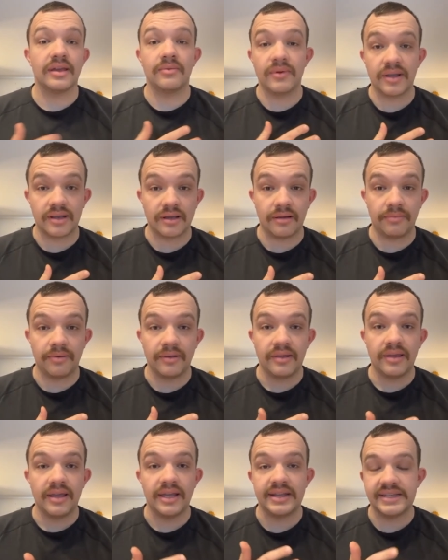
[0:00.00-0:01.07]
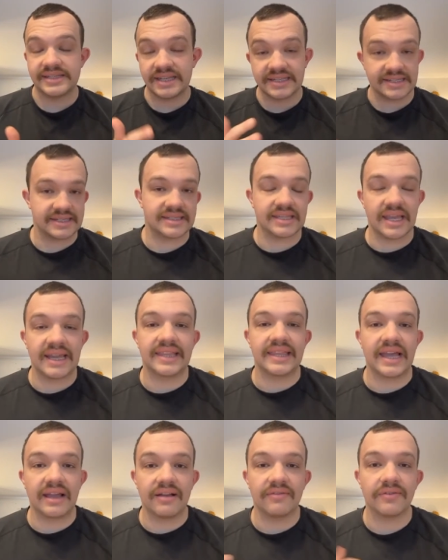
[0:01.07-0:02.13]
They wake up. And he says it's
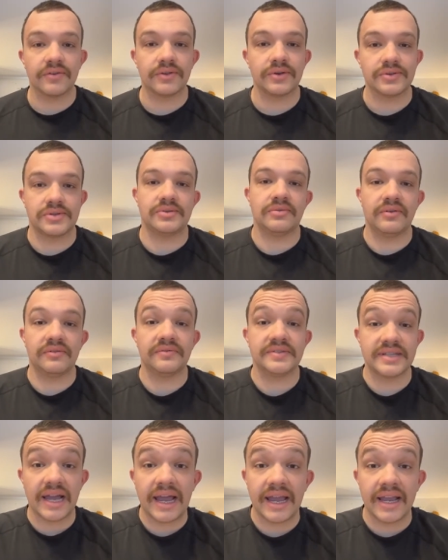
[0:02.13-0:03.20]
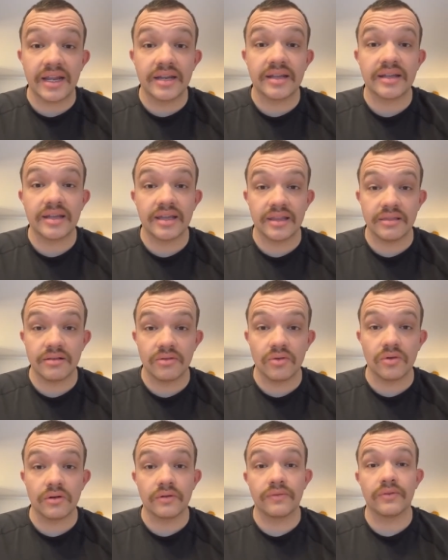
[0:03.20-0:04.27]
like that for those who have died in the
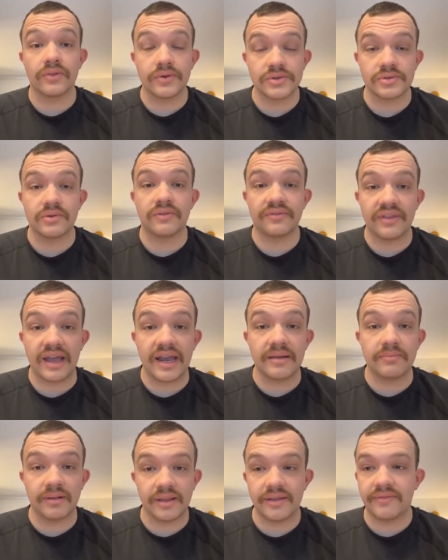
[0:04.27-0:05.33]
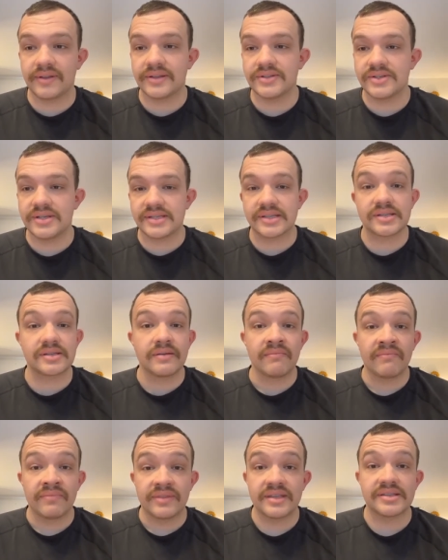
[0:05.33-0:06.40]
Lord, for those who have died believing in Jesus.
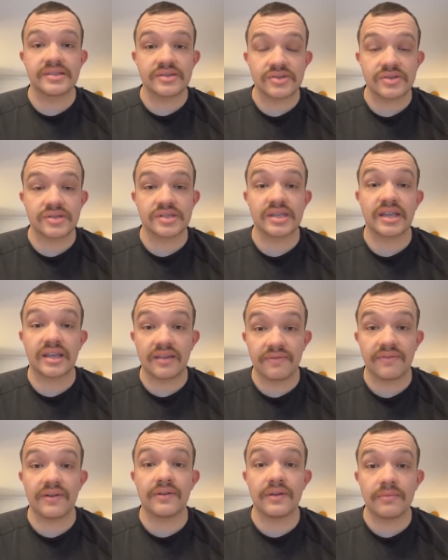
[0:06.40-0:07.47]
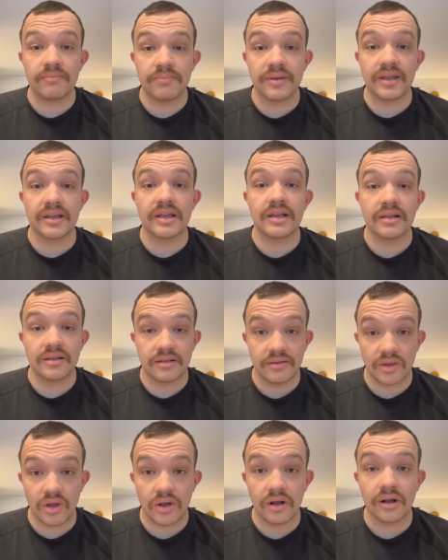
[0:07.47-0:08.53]
This is just like a very big,
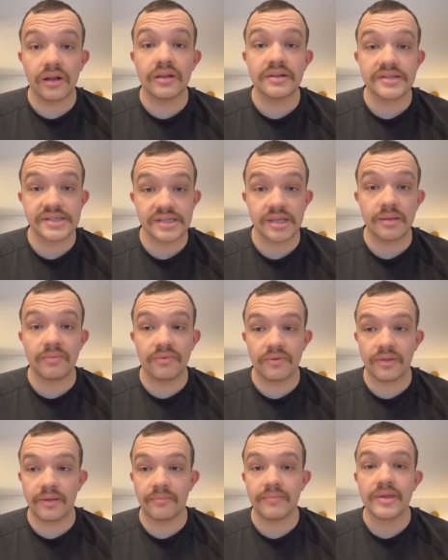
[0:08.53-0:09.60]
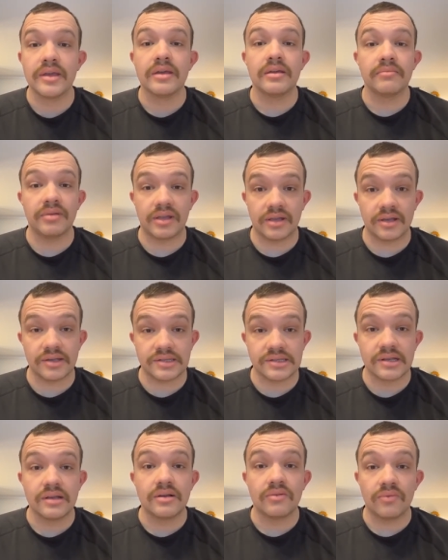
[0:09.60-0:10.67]
long sleep for them,
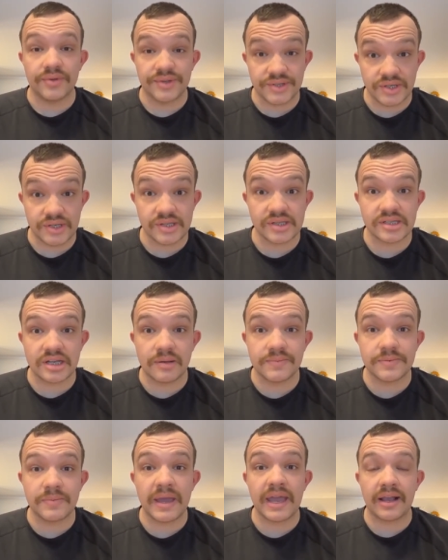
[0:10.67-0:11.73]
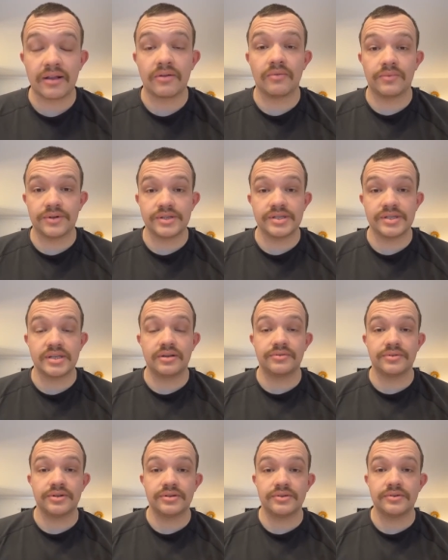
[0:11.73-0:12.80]
because when Jesus comes back, what is he
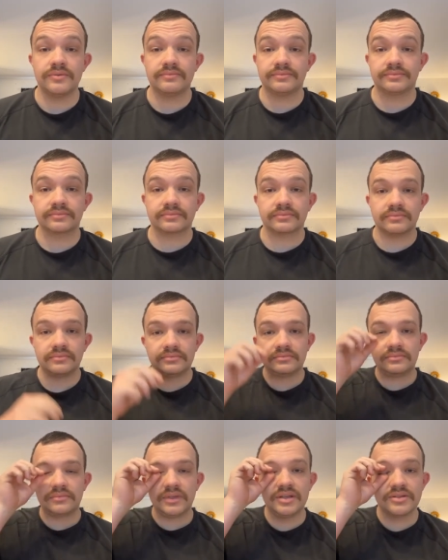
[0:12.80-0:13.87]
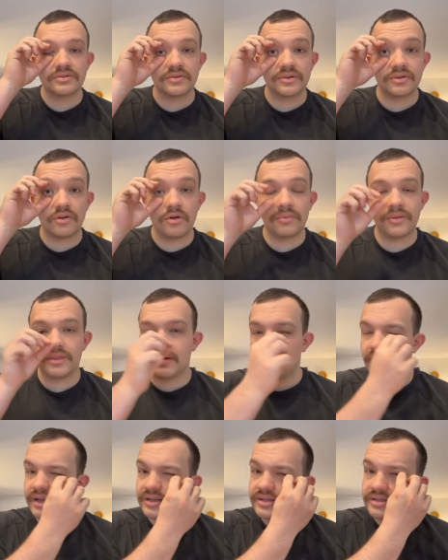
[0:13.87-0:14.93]
going to do? He's going to open
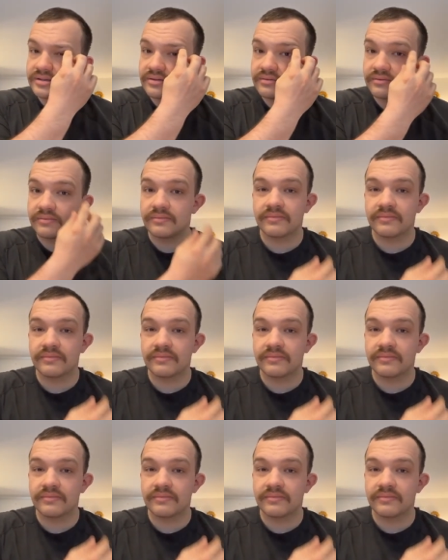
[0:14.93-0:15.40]
their eyes,